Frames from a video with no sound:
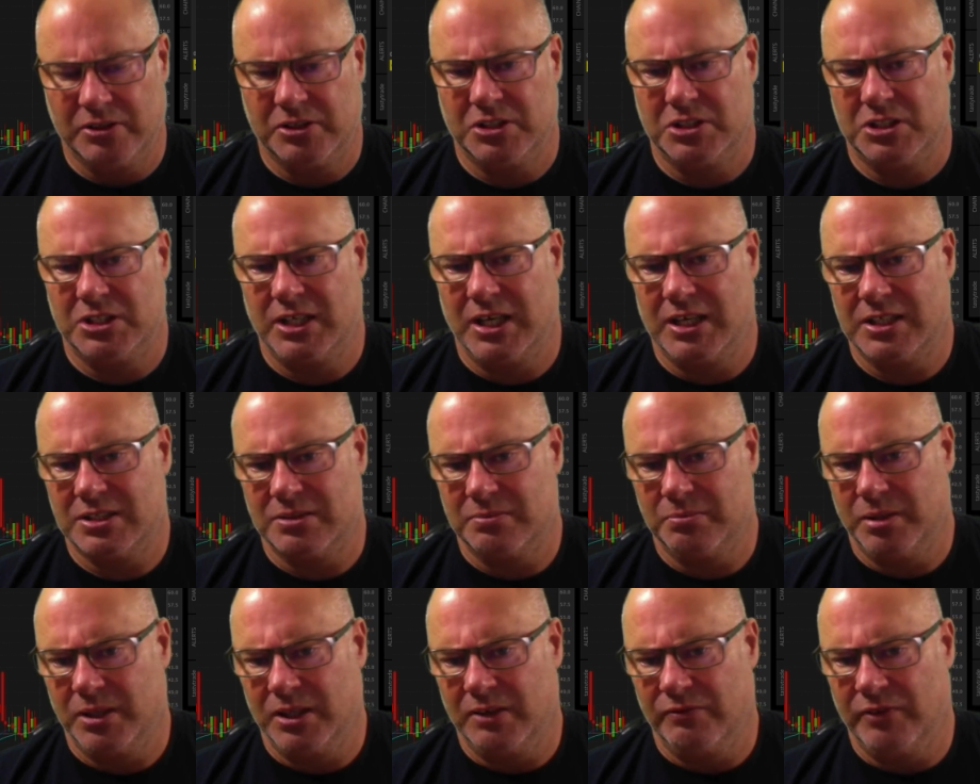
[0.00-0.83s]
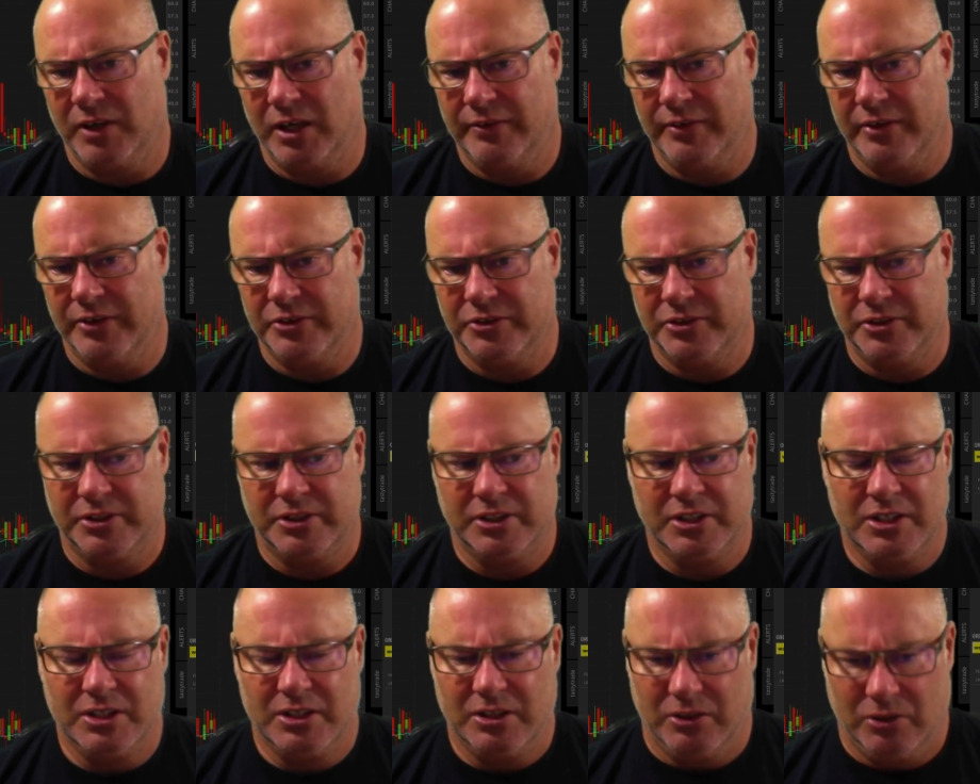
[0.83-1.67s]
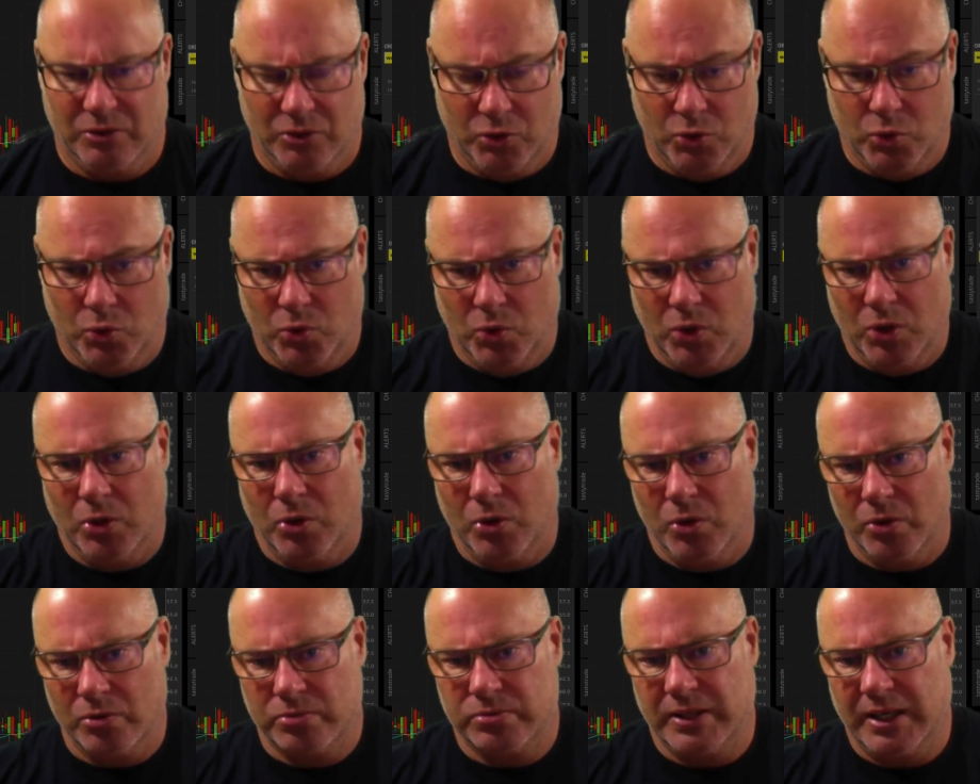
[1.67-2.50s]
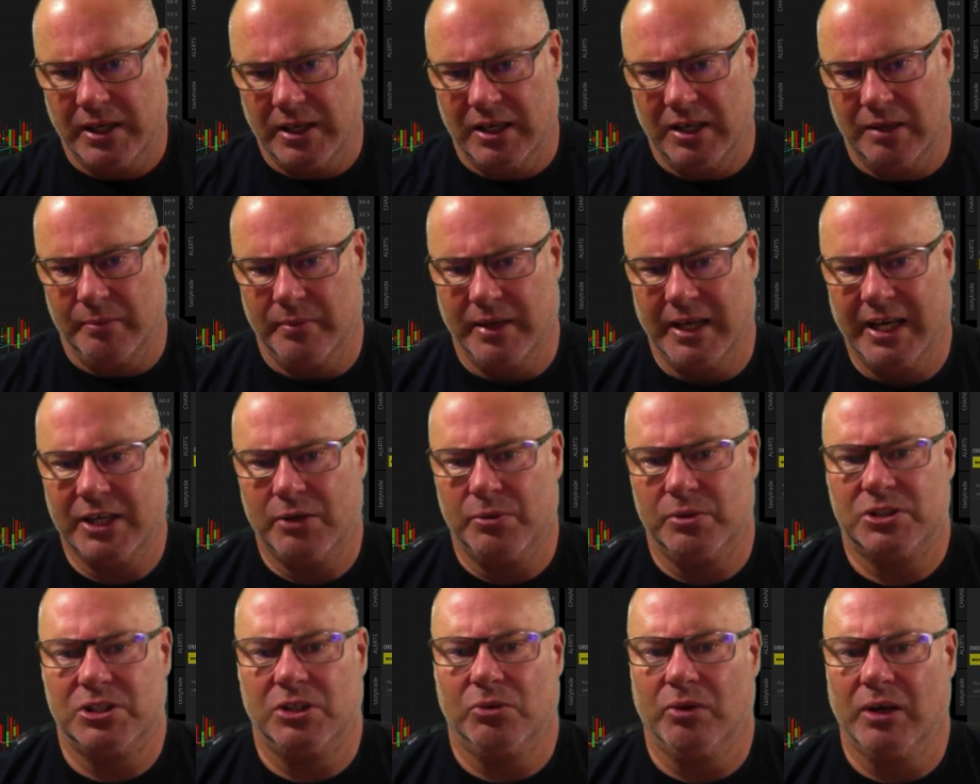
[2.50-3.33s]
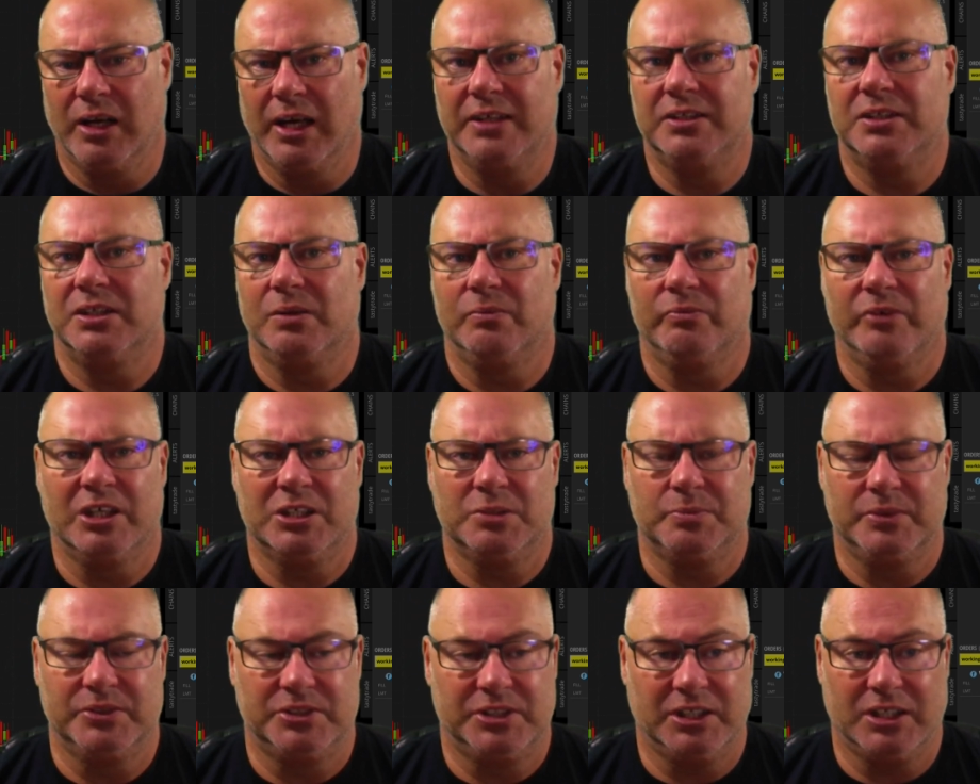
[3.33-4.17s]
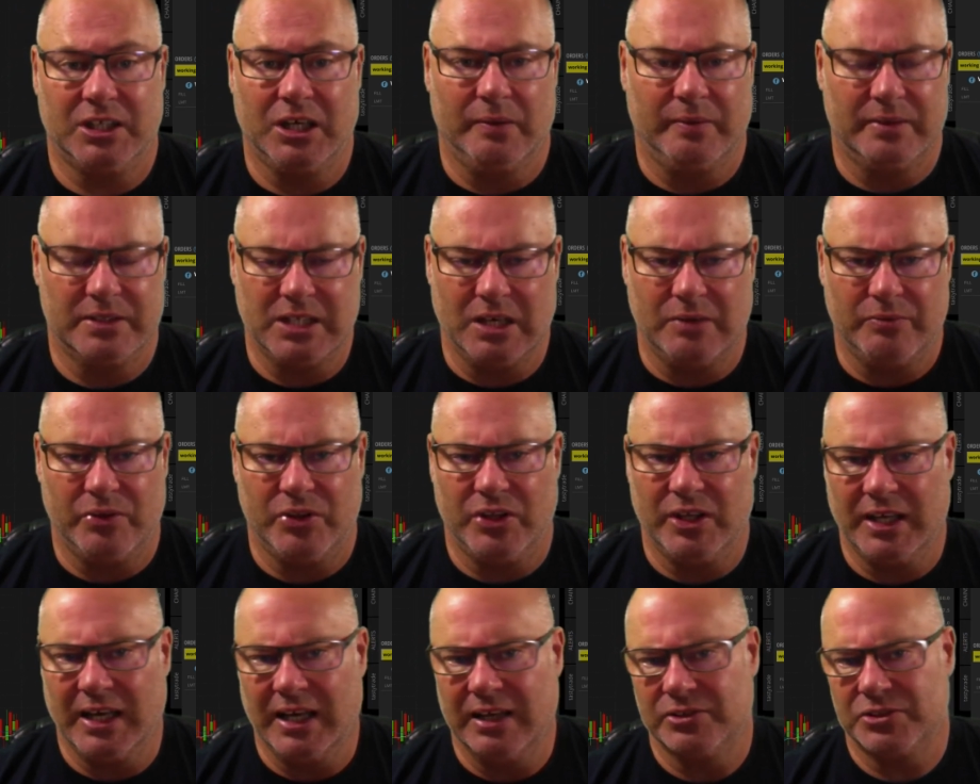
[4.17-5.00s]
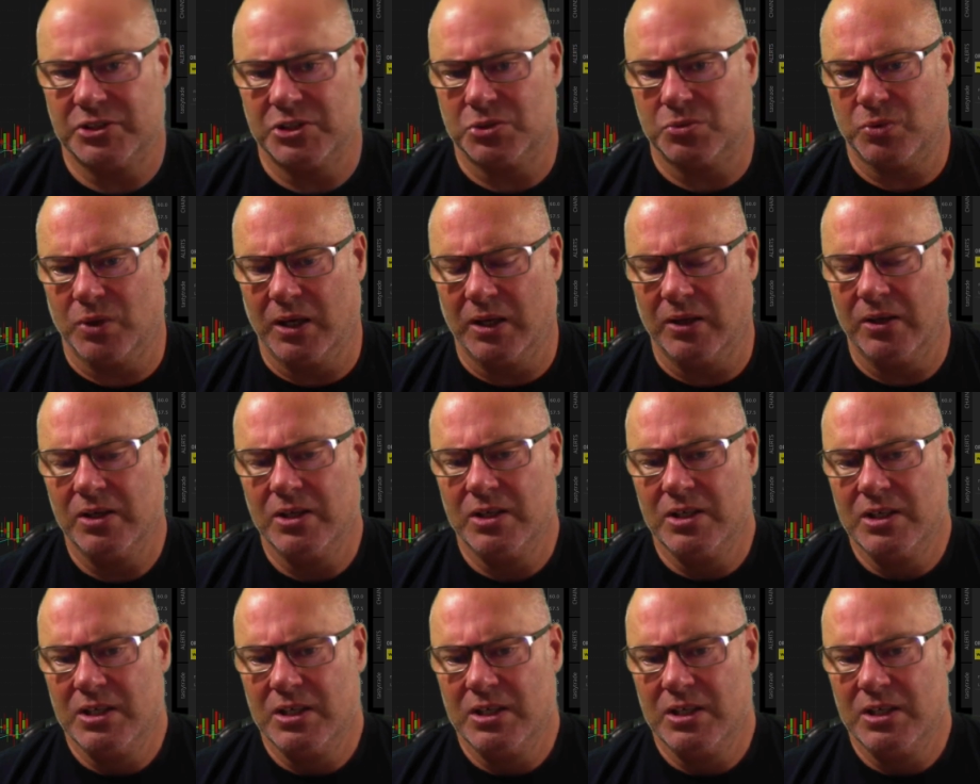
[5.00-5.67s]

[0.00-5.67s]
just the S&P 500 or equity related investments, it covers everything else as well.